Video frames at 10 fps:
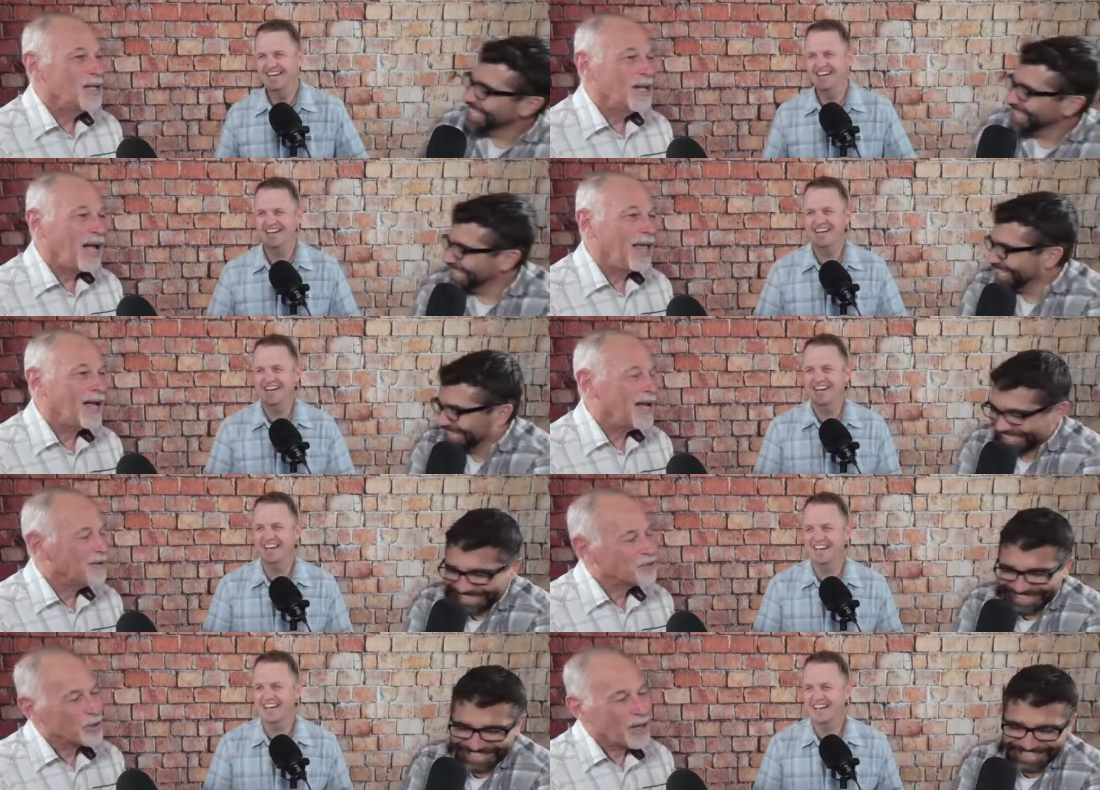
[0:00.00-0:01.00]
Speaker 1: I,
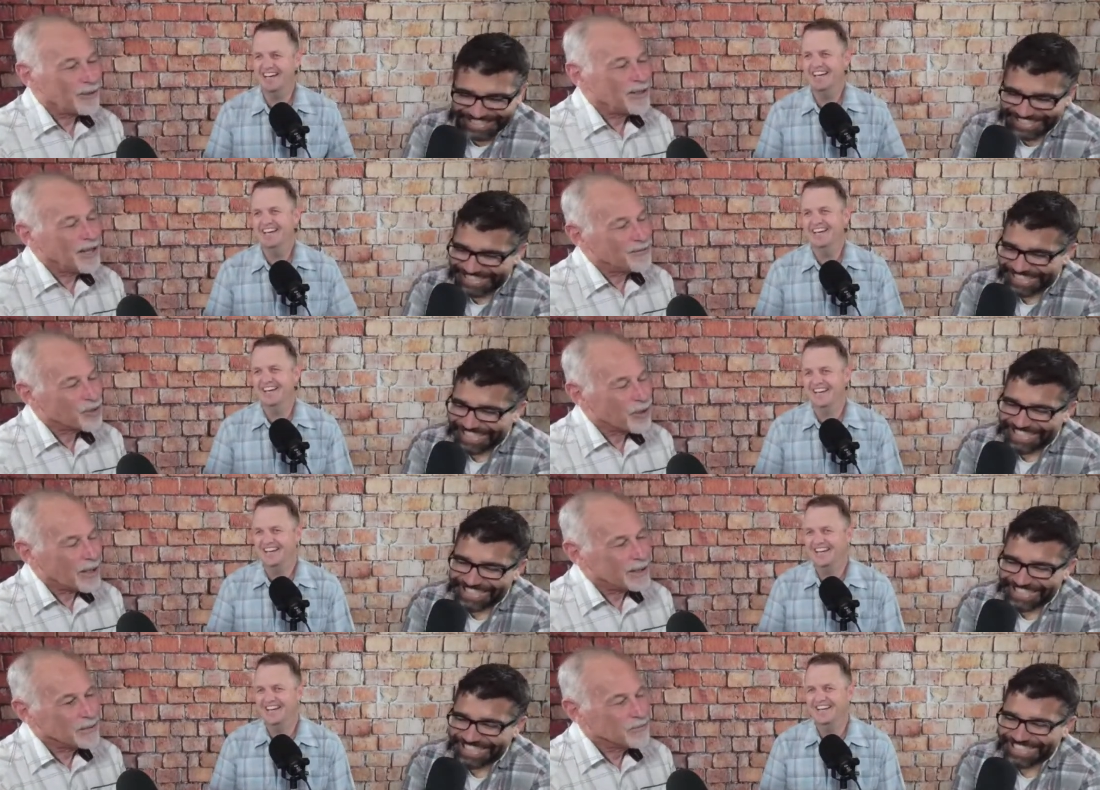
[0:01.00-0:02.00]
after I
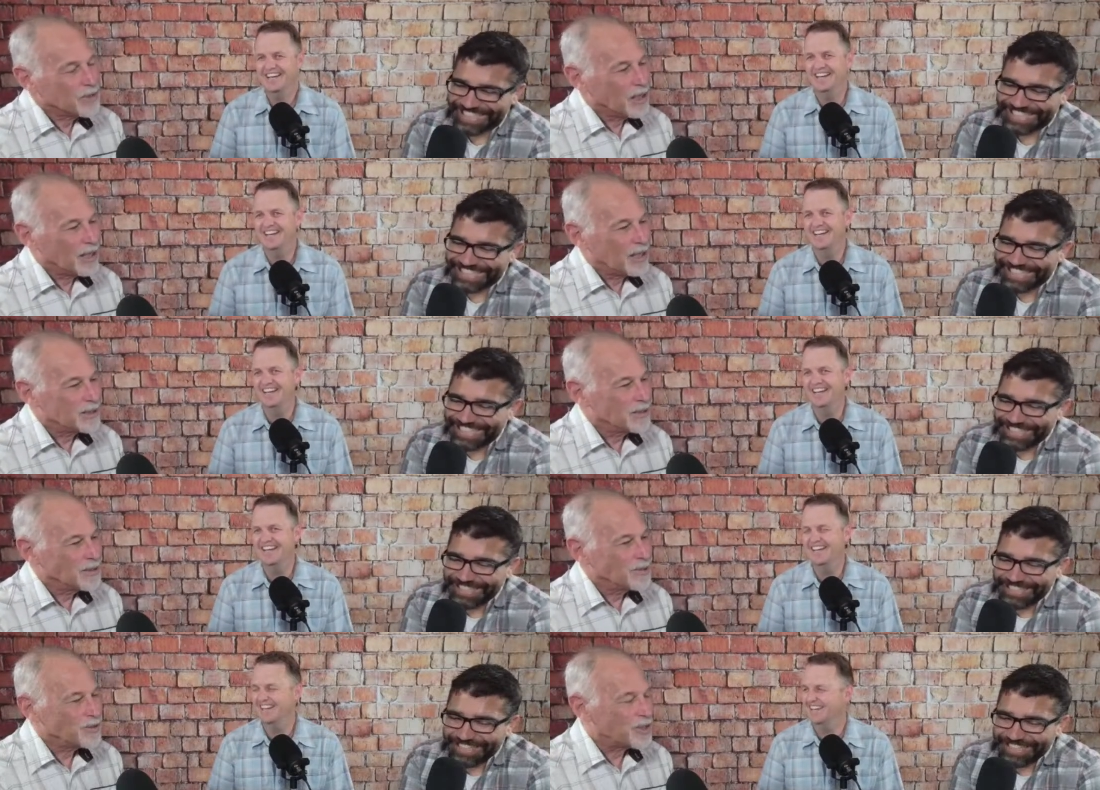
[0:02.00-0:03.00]
after I uh,
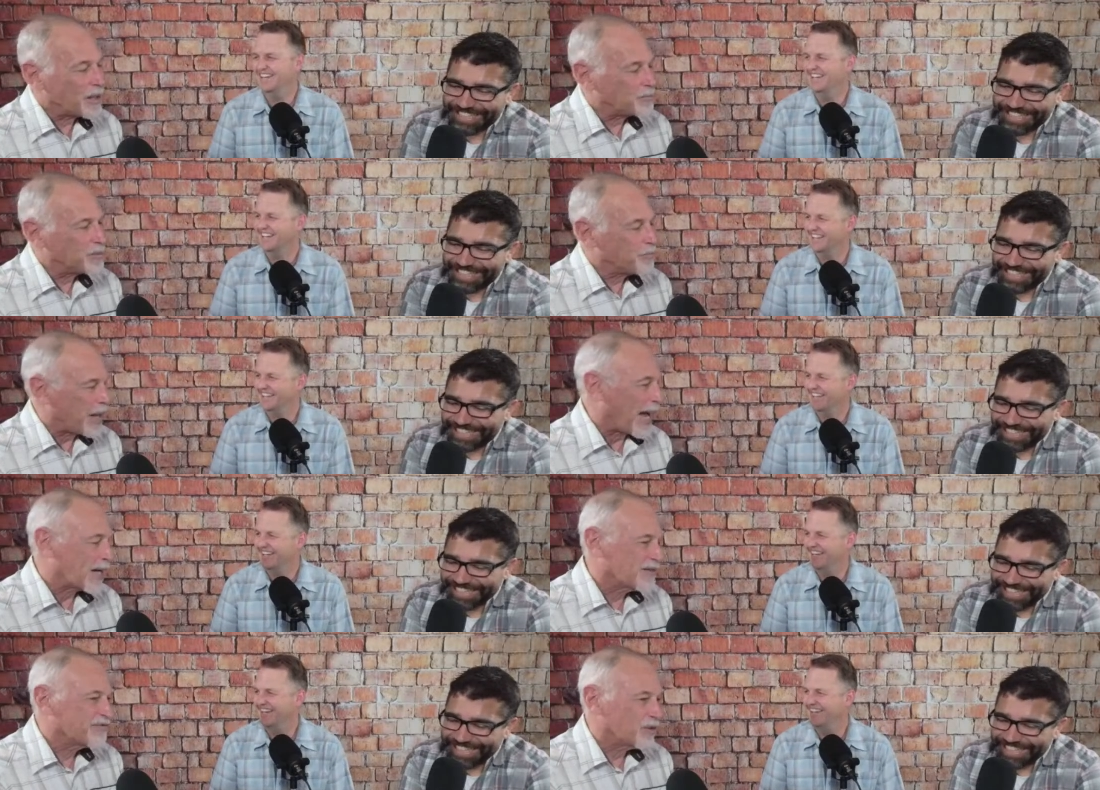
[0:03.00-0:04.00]
stepped
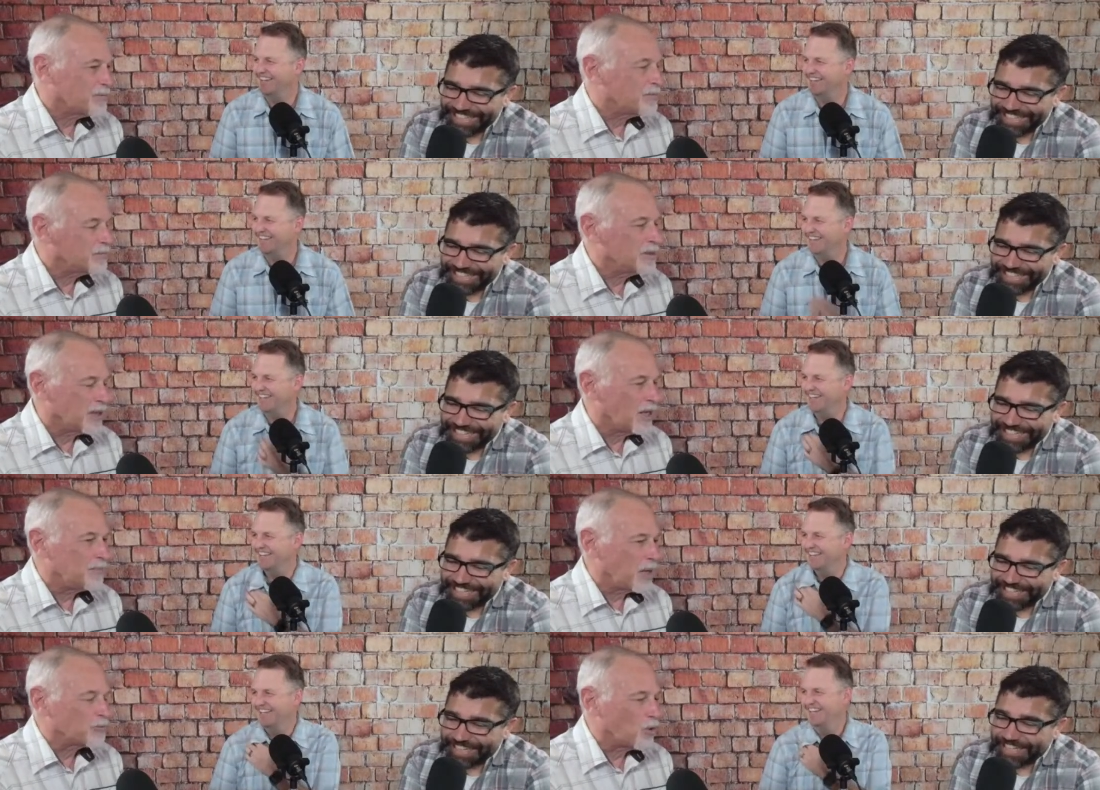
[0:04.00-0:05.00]
back from the,
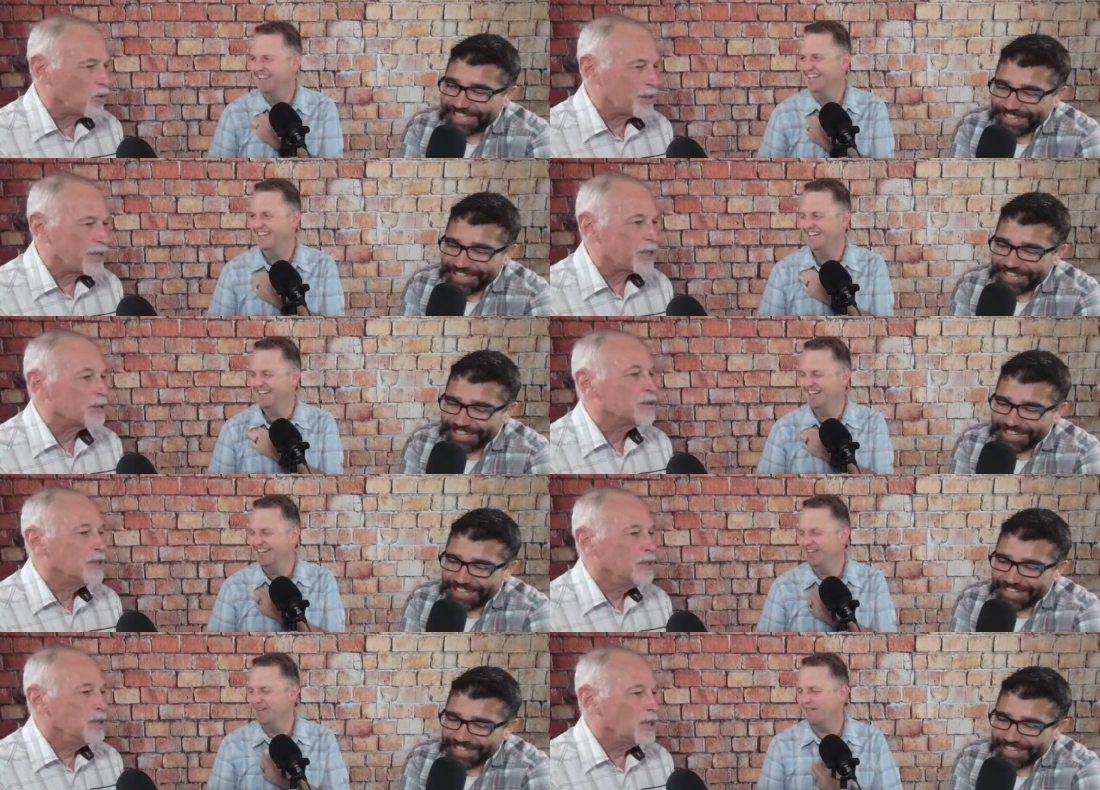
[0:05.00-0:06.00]
uh, my role here,
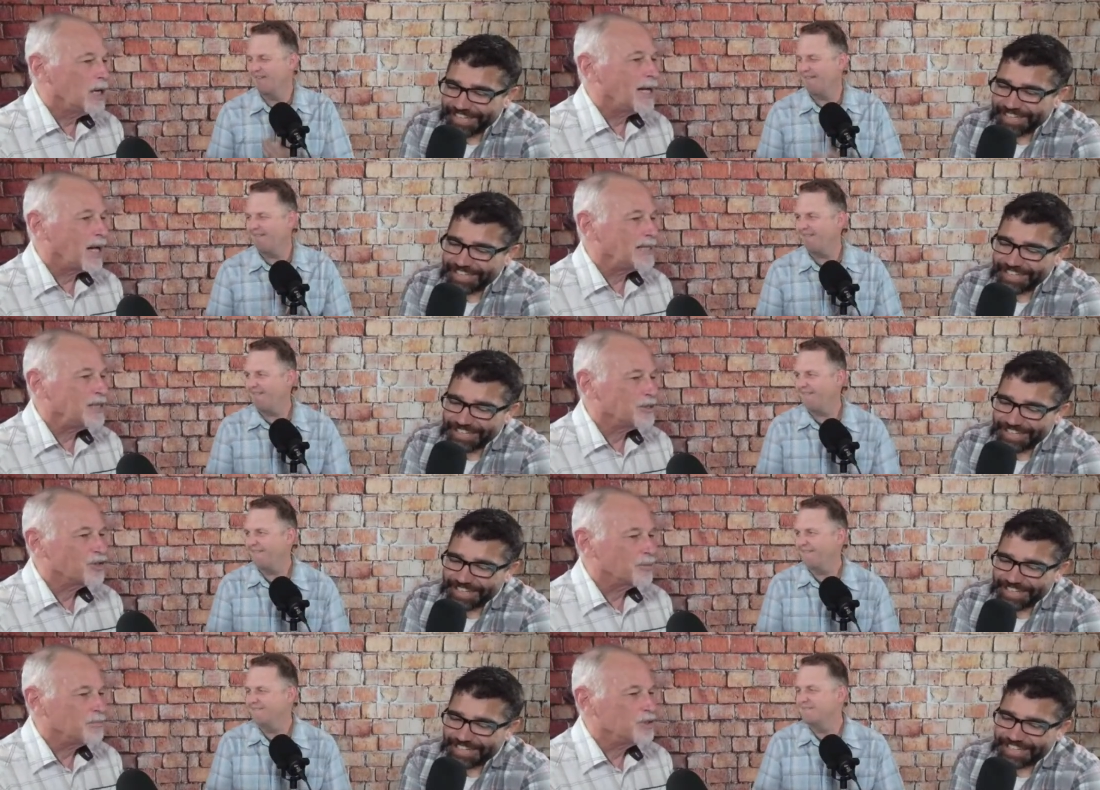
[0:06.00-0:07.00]
uh, I did
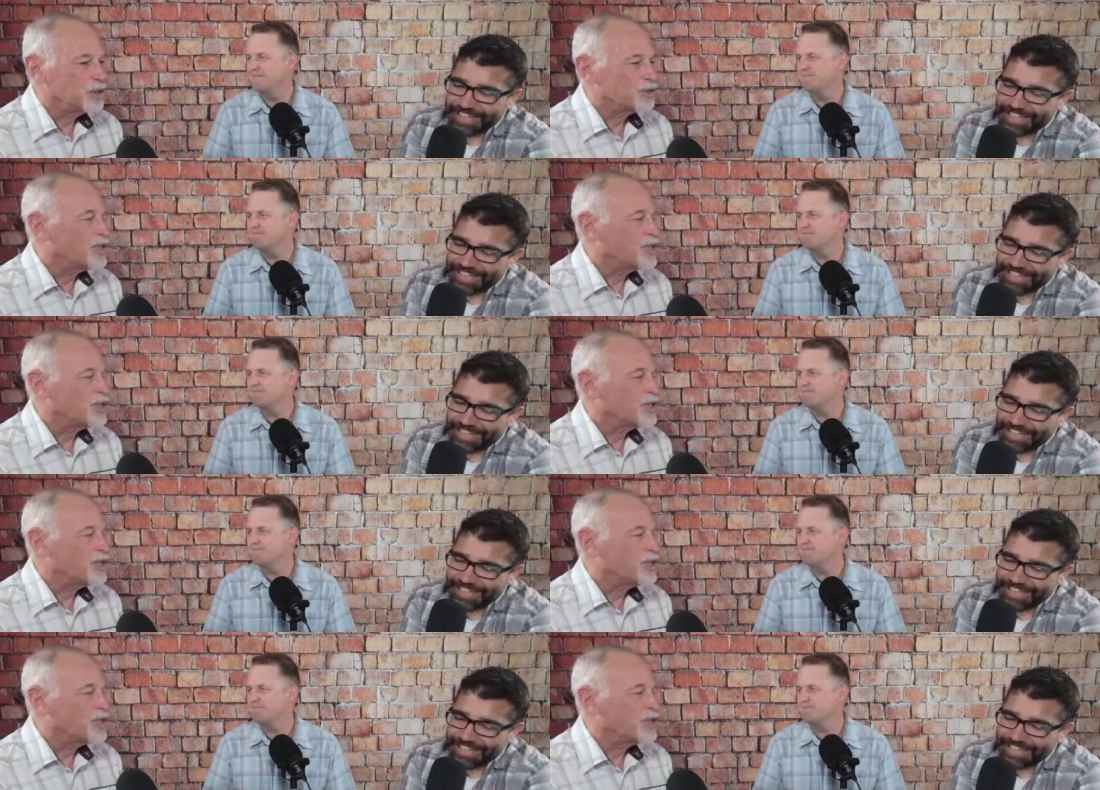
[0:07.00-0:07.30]
some just